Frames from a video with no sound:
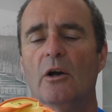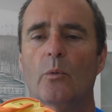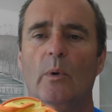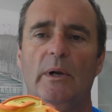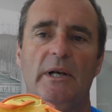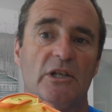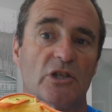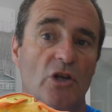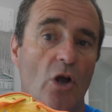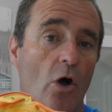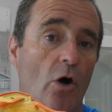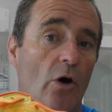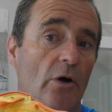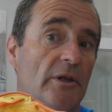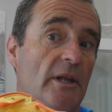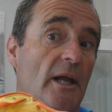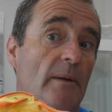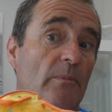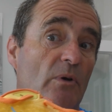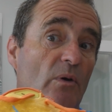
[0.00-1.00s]
when it's hot
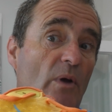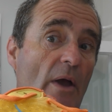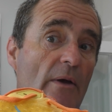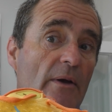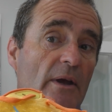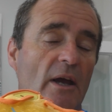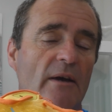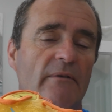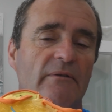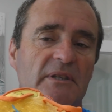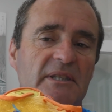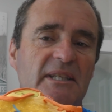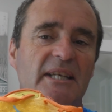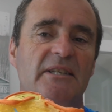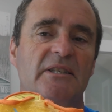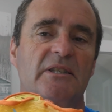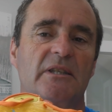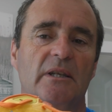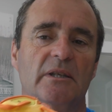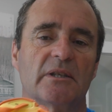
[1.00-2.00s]
and I'm going over
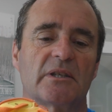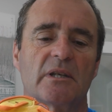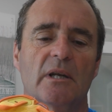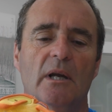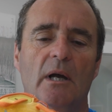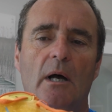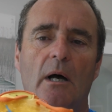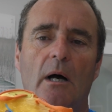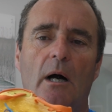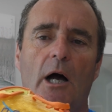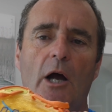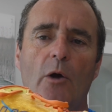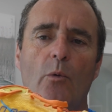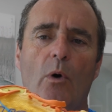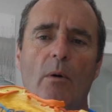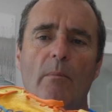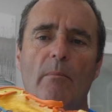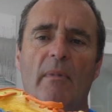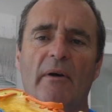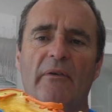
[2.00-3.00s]
distance, I
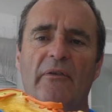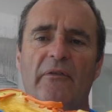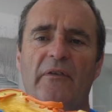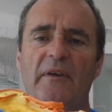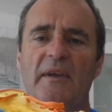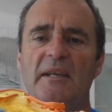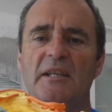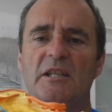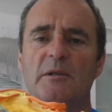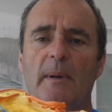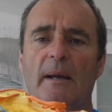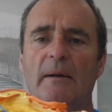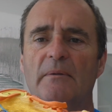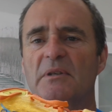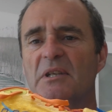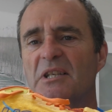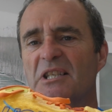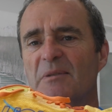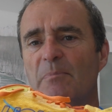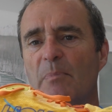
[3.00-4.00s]
want my feet to be able
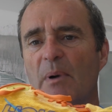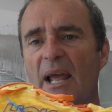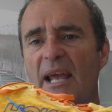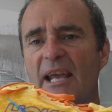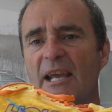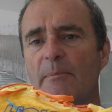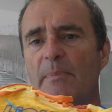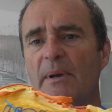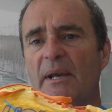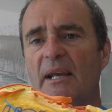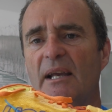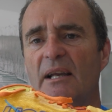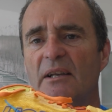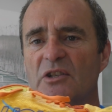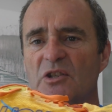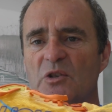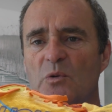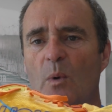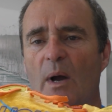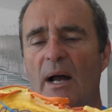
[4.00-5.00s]
to splay a bit,
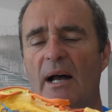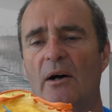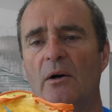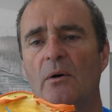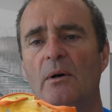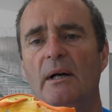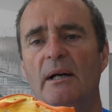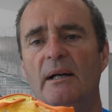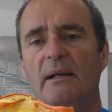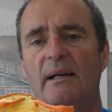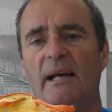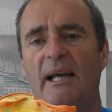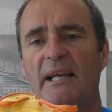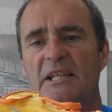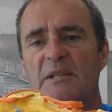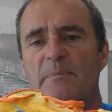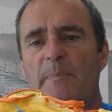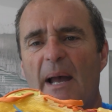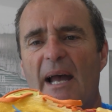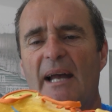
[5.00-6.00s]
swell,
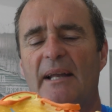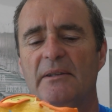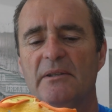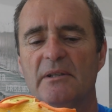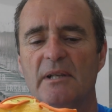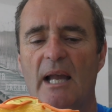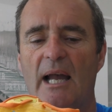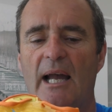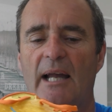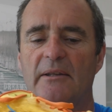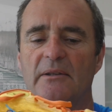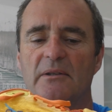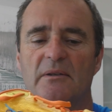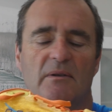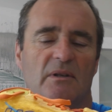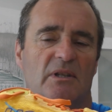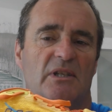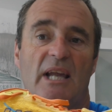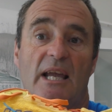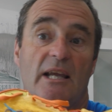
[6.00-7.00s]
expand,
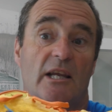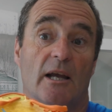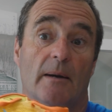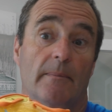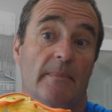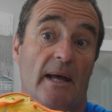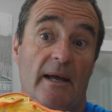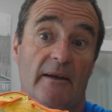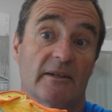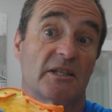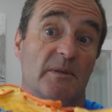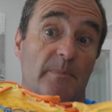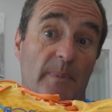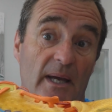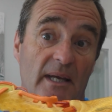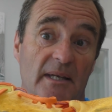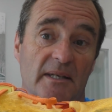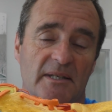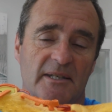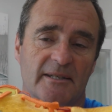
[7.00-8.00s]
and take up that
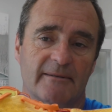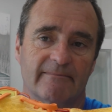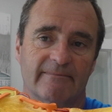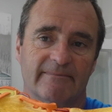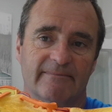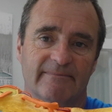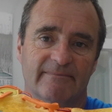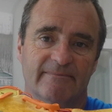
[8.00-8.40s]
space.